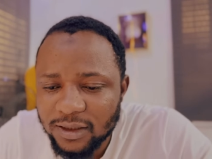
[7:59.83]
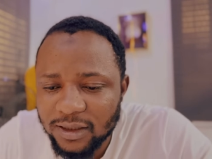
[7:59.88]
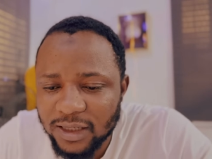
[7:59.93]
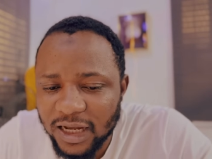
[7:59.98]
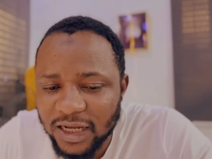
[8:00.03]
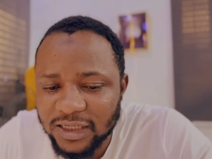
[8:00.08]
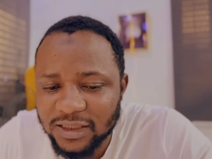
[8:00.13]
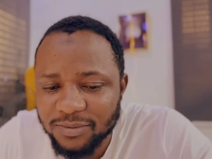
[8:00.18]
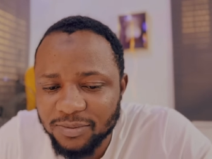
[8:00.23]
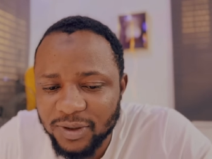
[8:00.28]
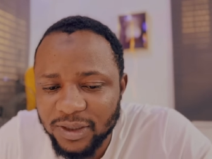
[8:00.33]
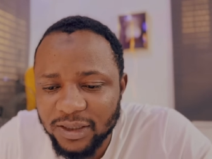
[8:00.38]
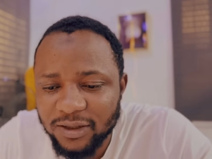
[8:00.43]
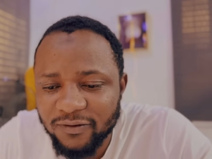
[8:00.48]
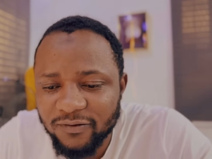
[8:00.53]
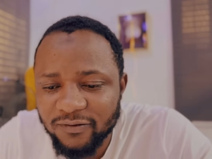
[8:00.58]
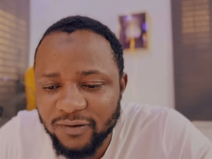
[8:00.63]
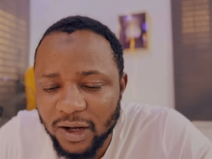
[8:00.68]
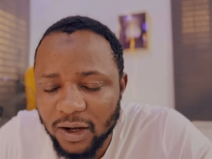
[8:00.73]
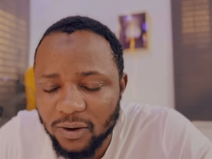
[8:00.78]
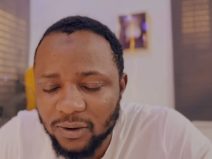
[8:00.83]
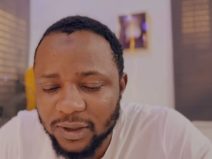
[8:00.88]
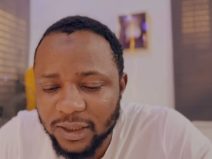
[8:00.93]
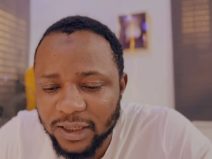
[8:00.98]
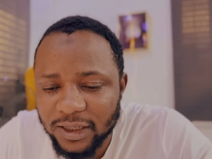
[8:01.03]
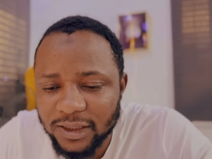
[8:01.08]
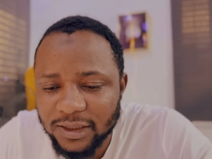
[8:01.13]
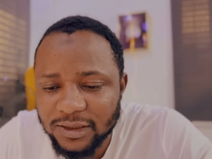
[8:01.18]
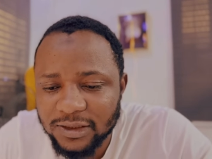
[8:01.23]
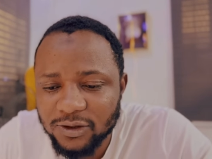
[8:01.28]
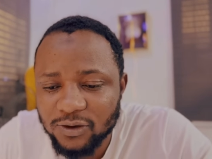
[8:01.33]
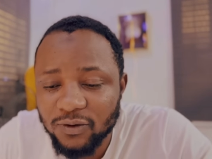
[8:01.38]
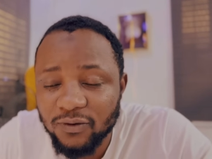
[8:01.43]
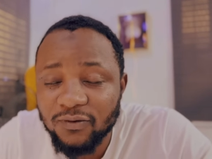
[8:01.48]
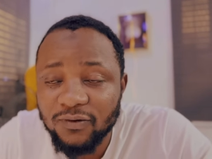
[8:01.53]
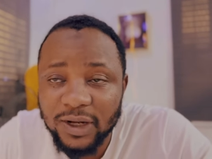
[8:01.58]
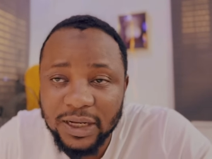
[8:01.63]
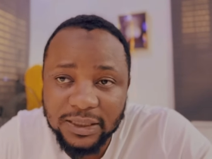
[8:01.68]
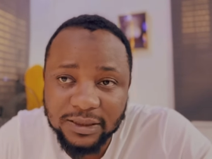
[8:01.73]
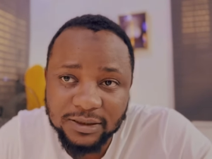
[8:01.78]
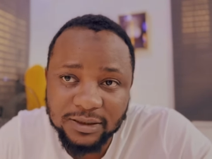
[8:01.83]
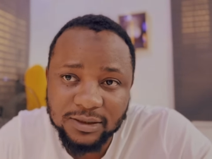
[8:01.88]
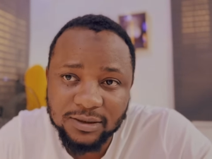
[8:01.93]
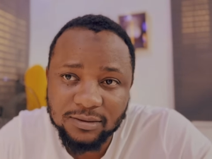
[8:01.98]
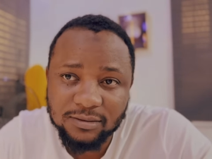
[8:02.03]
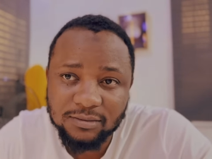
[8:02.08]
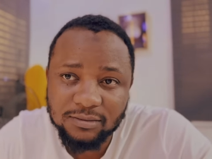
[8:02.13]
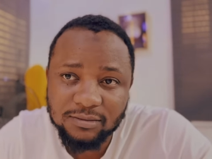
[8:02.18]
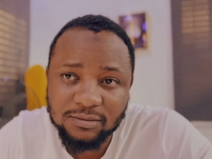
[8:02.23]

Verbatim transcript: that is being violent to fans.